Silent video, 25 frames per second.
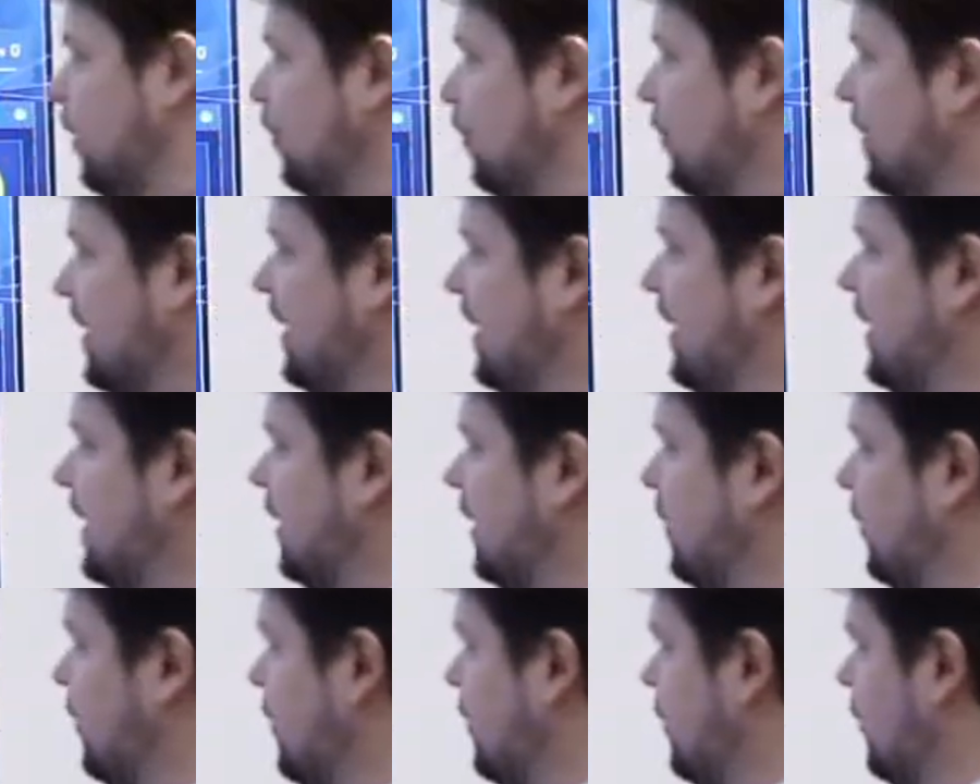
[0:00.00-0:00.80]
With this
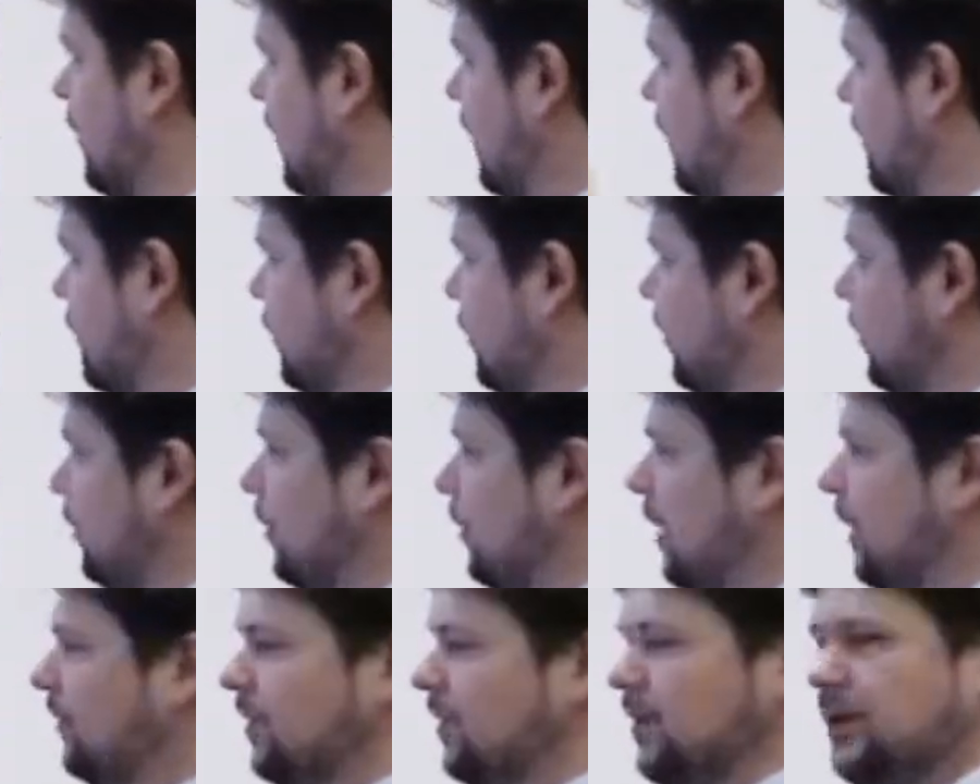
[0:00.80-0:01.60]
construction,
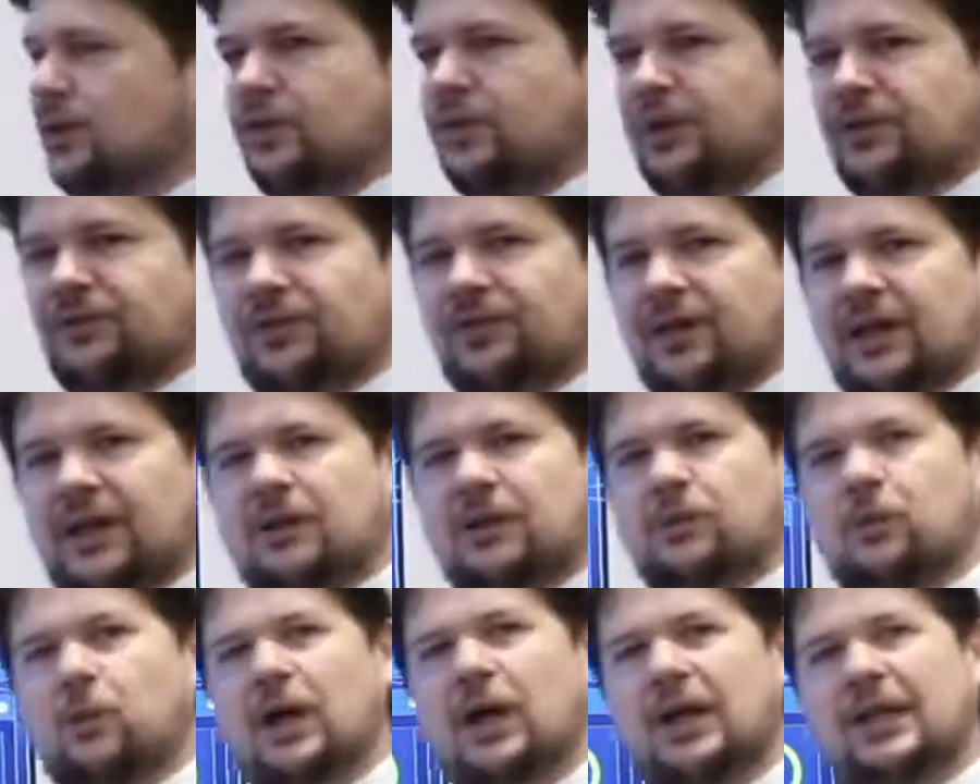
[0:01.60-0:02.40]
you have a
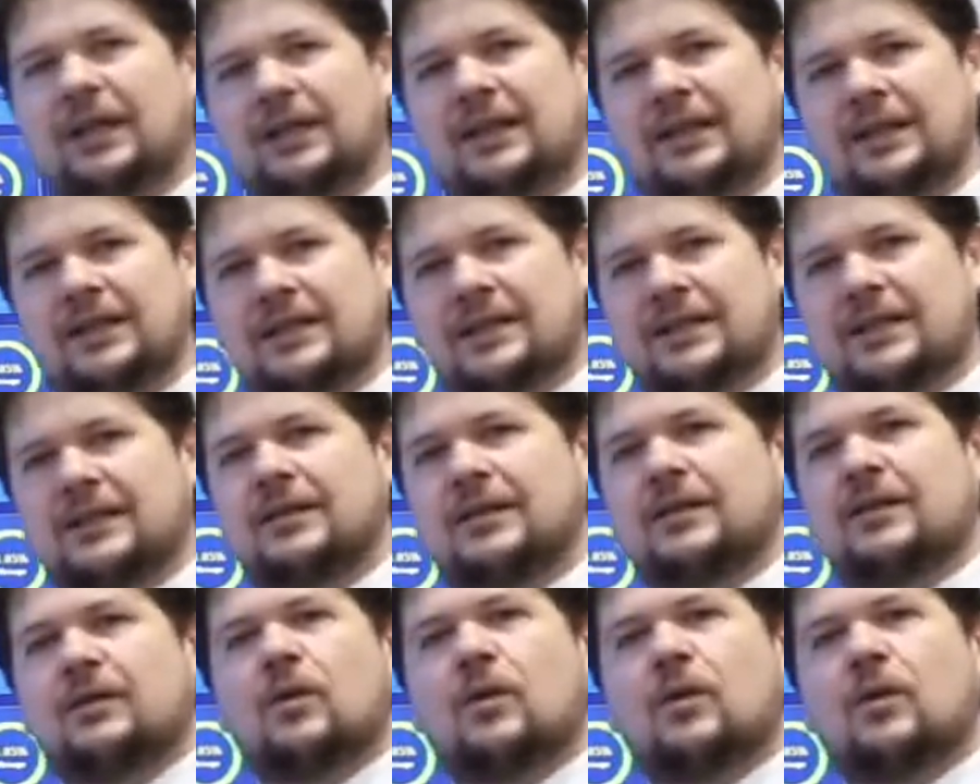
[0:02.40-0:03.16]
unified wireless,